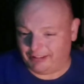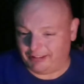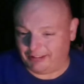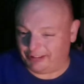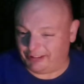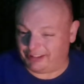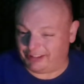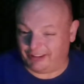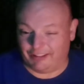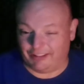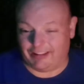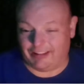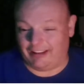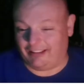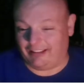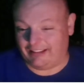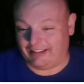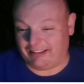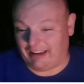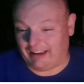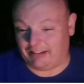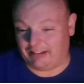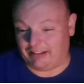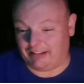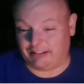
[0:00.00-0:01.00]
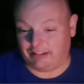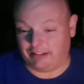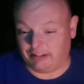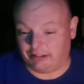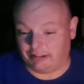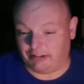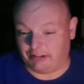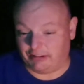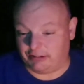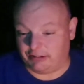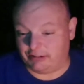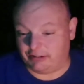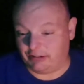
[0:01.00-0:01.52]
And they're selling it at like gas
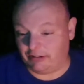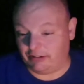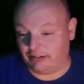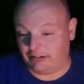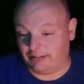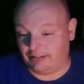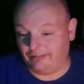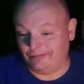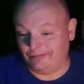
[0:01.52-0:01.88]
stations and shit.